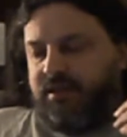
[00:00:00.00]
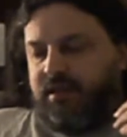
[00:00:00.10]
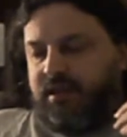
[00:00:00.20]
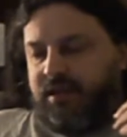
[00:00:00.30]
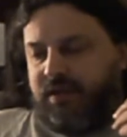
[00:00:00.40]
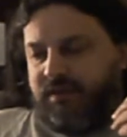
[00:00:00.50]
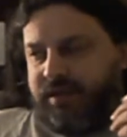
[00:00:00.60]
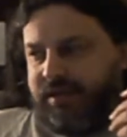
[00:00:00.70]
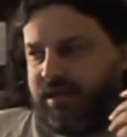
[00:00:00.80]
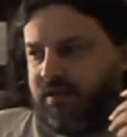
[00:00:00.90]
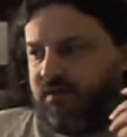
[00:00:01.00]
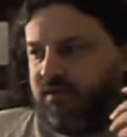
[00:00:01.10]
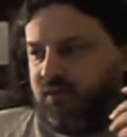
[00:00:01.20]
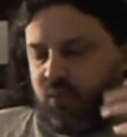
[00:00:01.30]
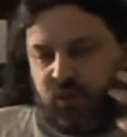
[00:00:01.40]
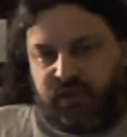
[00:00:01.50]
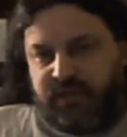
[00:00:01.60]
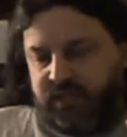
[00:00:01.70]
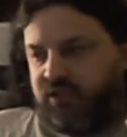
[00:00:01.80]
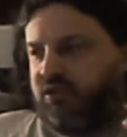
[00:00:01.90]
uh, right now
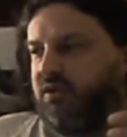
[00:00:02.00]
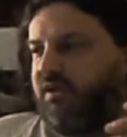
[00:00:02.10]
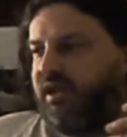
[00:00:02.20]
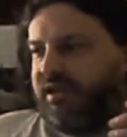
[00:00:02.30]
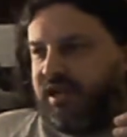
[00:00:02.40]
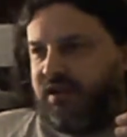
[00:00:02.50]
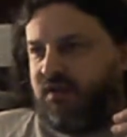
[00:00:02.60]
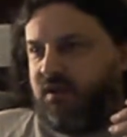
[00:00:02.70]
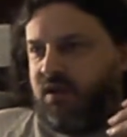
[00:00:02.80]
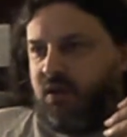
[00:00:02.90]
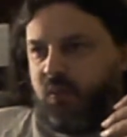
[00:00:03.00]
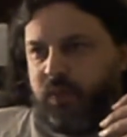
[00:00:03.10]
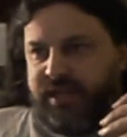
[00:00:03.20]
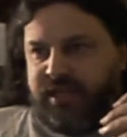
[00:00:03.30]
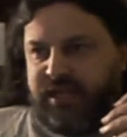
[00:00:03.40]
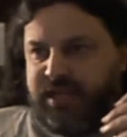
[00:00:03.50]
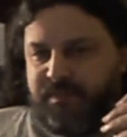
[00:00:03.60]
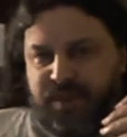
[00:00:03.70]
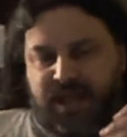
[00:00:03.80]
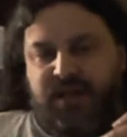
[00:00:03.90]
working, so that now we can
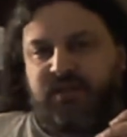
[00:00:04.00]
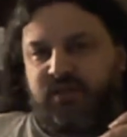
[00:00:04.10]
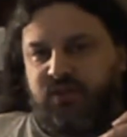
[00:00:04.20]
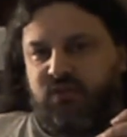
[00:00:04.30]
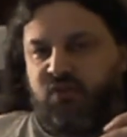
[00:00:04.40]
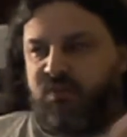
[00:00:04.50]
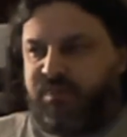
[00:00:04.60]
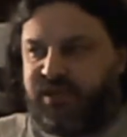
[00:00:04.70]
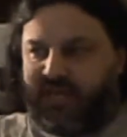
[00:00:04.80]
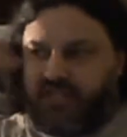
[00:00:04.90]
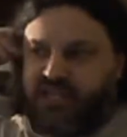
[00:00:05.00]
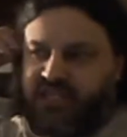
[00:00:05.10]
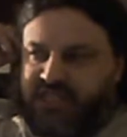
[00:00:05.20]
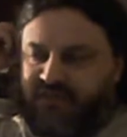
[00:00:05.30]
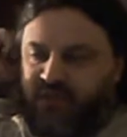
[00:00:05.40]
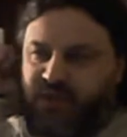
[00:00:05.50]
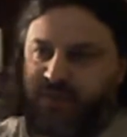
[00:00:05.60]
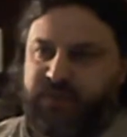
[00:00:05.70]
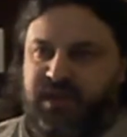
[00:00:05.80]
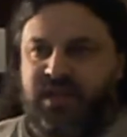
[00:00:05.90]
get back to normal production at seven twenty
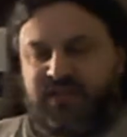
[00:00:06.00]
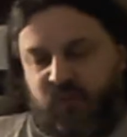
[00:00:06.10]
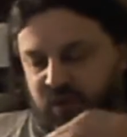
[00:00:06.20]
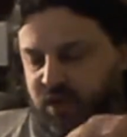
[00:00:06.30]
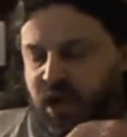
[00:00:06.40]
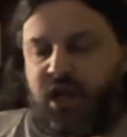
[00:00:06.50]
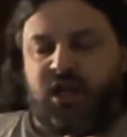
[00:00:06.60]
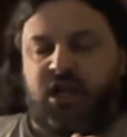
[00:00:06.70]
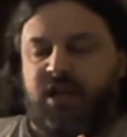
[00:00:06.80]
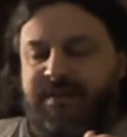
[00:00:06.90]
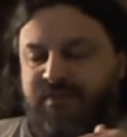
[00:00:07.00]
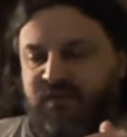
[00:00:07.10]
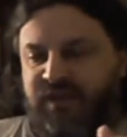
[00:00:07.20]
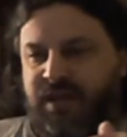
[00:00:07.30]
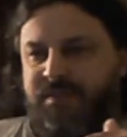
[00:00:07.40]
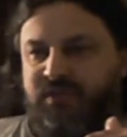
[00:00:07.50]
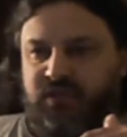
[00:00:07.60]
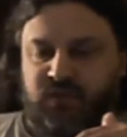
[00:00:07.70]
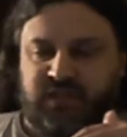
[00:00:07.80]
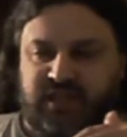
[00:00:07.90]
p, and I said we're not going to be moving up
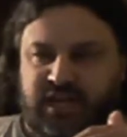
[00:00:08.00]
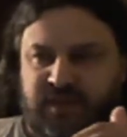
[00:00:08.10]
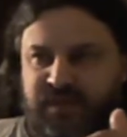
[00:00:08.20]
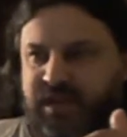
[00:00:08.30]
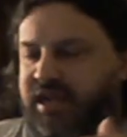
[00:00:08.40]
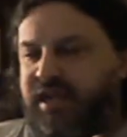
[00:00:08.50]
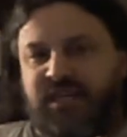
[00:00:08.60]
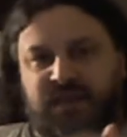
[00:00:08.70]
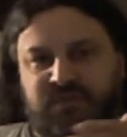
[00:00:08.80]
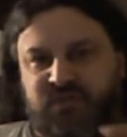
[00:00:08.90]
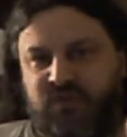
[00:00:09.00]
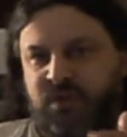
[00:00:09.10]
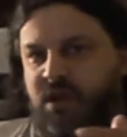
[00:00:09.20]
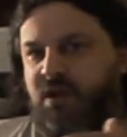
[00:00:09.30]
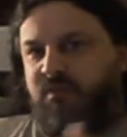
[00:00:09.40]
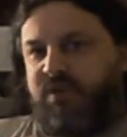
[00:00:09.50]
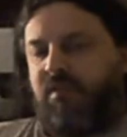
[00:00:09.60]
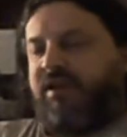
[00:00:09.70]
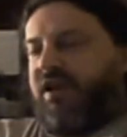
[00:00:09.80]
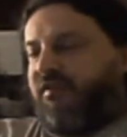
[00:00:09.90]
to ten eighty p anytime soon,
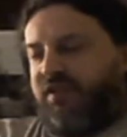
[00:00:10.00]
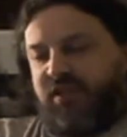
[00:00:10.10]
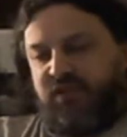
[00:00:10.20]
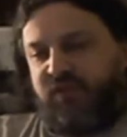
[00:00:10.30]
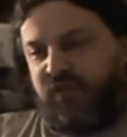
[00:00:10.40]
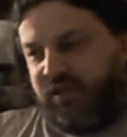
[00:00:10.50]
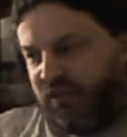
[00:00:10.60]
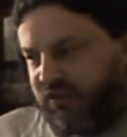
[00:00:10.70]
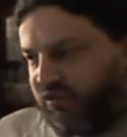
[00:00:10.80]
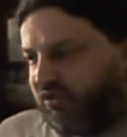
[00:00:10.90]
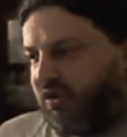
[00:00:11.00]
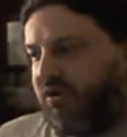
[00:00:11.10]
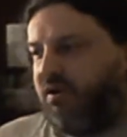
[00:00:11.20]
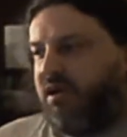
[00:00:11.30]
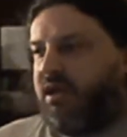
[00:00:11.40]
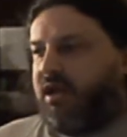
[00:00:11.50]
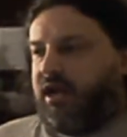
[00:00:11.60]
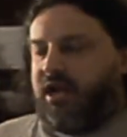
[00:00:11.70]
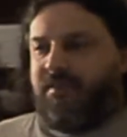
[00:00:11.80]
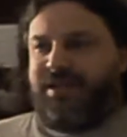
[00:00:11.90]
probably not for another two years or so,
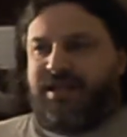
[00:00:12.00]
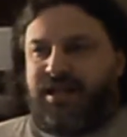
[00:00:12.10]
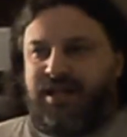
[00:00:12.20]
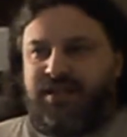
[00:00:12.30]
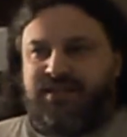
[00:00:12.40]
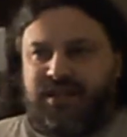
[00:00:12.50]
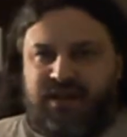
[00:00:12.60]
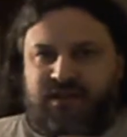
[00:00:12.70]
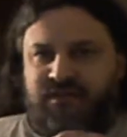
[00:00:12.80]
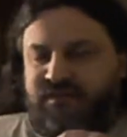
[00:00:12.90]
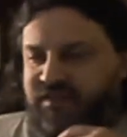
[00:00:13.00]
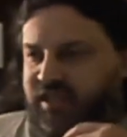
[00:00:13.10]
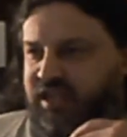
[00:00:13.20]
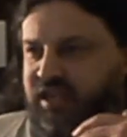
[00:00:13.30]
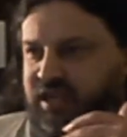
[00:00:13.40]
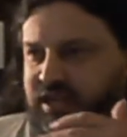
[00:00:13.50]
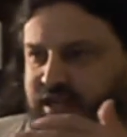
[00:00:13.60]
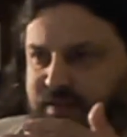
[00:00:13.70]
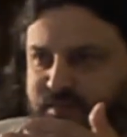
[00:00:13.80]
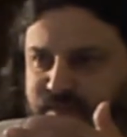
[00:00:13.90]
uh, because of the
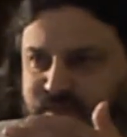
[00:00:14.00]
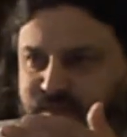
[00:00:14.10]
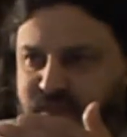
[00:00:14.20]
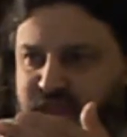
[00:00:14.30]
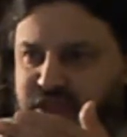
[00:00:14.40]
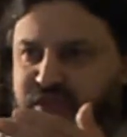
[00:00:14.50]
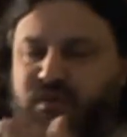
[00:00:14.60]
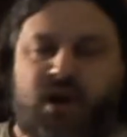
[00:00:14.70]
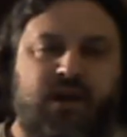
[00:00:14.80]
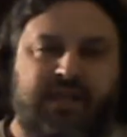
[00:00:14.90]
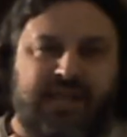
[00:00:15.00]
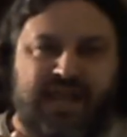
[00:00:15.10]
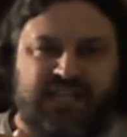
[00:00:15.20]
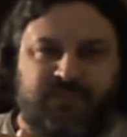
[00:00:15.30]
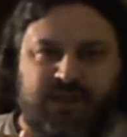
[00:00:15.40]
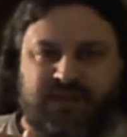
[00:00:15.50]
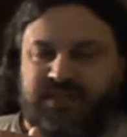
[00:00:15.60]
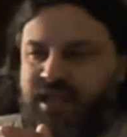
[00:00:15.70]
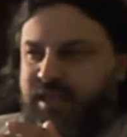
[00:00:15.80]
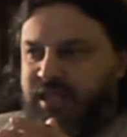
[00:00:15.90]
uh, the throttling aspects
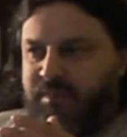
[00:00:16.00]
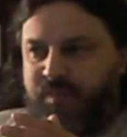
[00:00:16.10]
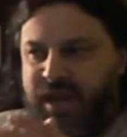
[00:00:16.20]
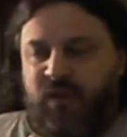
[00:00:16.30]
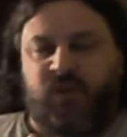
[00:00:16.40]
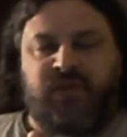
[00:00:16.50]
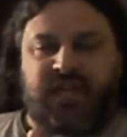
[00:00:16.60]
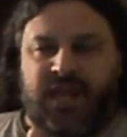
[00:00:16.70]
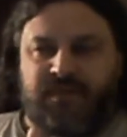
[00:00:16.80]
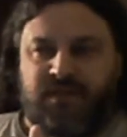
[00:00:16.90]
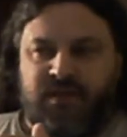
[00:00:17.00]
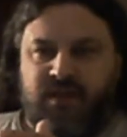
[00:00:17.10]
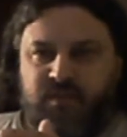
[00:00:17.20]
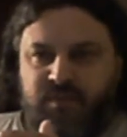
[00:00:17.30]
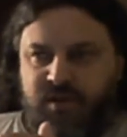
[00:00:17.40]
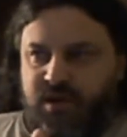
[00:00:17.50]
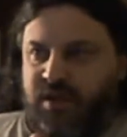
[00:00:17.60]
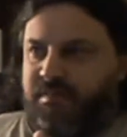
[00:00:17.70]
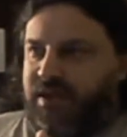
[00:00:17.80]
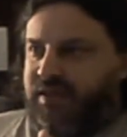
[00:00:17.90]
and the bandwidth caps put
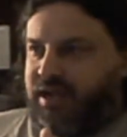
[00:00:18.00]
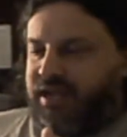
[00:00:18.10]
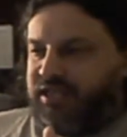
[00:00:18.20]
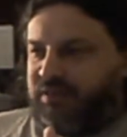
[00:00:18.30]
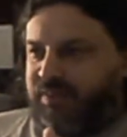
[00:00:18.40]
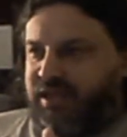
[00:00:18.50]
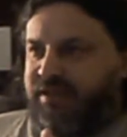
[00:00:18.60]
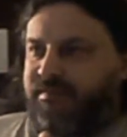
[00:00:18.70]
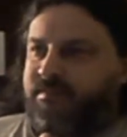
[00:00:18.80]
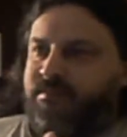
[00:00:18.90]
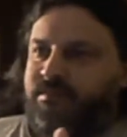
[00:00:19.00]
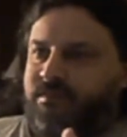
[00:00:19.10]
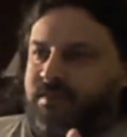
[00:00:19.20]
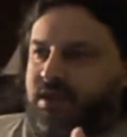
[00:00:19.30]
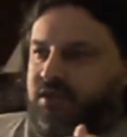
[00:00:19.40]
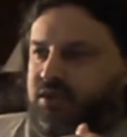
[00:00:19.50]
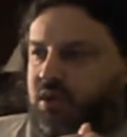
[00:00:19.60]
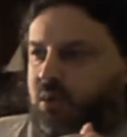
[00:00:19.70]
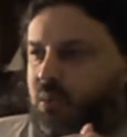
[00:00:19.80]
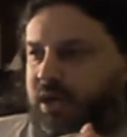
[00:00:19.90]
on by the I S P.
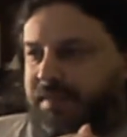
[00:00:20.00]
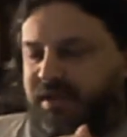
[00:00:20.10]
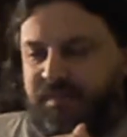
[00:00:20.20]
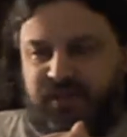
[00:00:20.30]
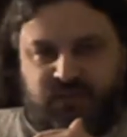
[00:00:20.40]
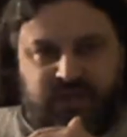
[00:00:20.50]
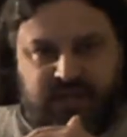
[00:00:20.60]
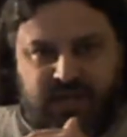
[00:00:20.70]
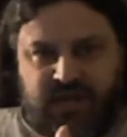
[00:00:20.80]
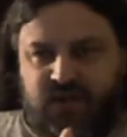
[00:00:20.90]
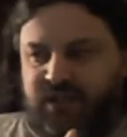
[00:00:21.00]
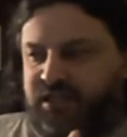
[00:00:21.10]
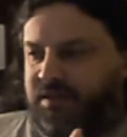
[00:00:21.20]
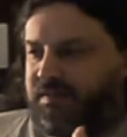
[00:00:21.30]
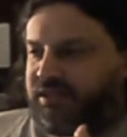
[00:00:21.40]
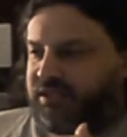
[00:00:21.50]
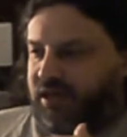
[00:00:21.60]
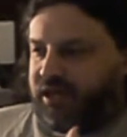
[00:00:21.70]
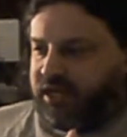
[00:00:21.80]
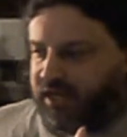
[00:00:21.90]
So what I'm going to be doing now is I'm going to be
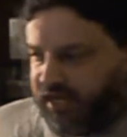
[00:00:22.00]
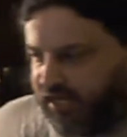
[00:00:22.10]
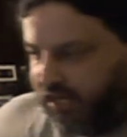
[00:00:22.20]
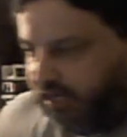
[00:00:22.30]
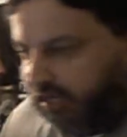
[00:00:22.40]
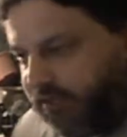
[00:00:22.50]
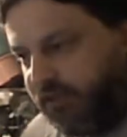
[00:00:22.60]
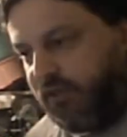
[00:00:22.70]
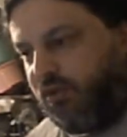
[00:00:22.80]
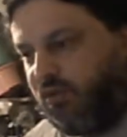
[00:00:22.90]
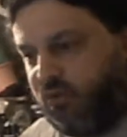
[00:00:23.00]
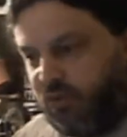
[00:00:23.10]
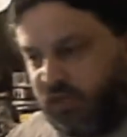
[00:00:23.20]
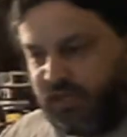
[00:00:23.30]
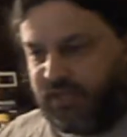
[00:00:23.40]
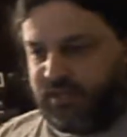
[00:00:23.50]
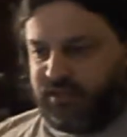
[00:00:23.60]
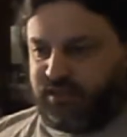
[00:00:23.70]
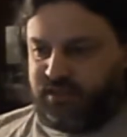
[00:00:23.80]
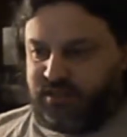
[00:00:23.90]
starting a uh, new uh,
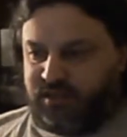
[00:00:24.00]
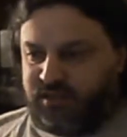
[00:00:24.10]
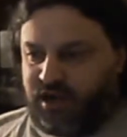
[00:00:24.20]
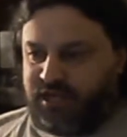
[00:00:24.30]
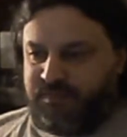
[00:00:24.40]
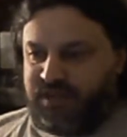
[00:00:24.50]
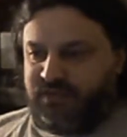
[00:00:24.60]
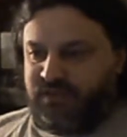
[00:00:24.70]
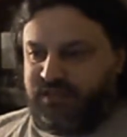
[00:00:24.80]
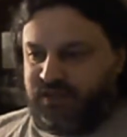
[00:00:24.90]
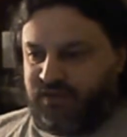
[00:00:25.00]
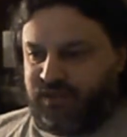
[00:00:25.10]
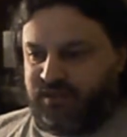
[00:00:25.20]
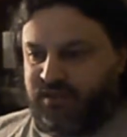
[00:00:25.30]
documentary series,